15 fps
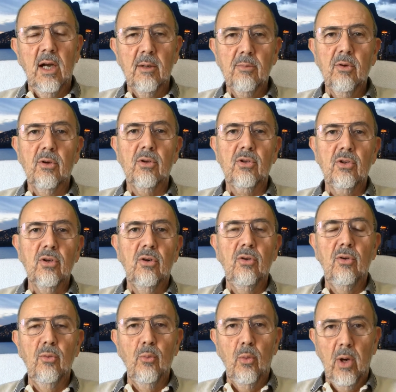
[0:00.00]
I'm going to show
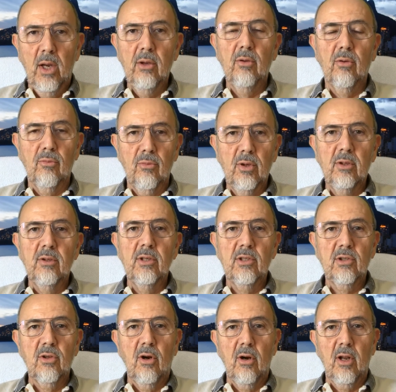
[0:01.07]
you where you're
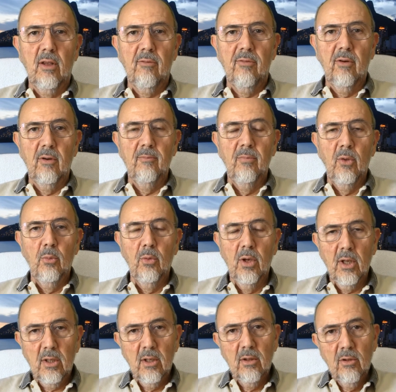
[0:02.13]
really starting from.
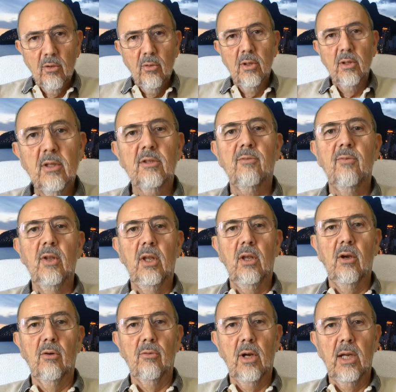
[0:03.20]
We're not going to it in this
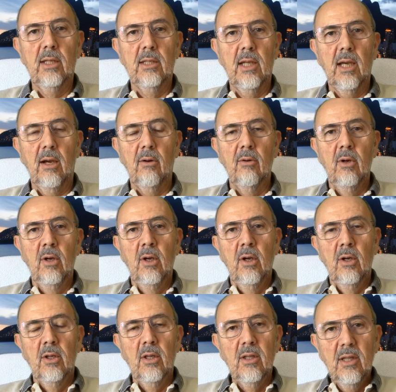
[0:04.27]
video right now.
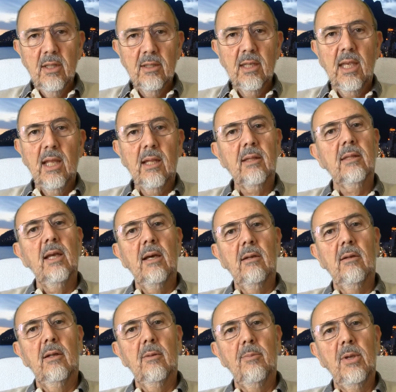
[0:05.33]
You need to get it
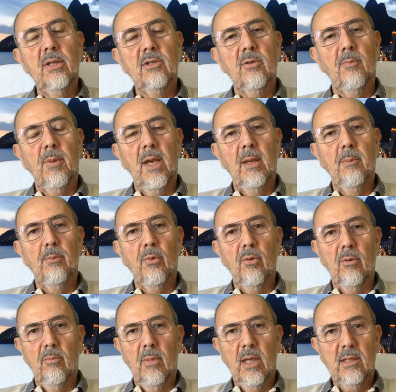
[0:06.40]
down on a piece of
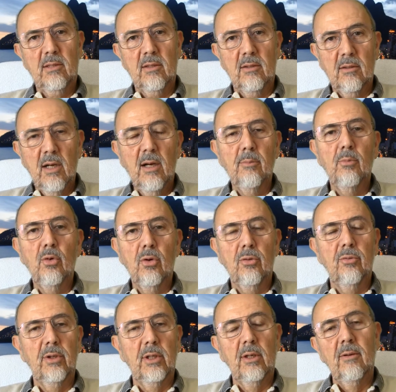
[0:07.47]
paper. It makes it a lot
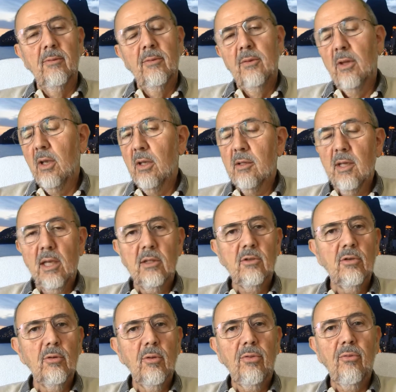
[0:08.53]
more real. You can take
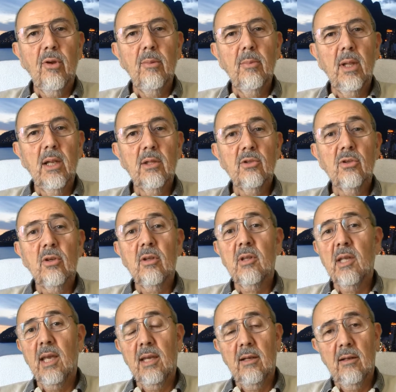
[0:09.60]
two or three minutes. You
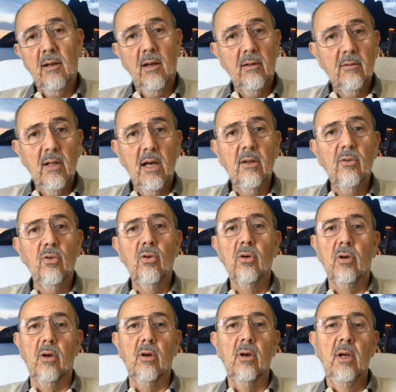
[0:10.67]
can take a lot
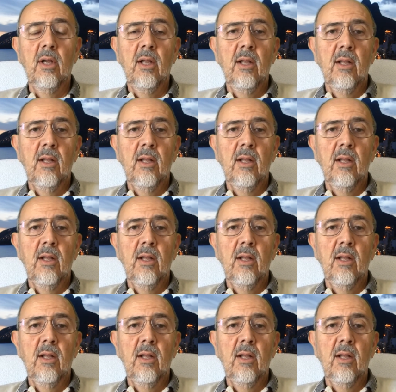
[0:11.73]
longer.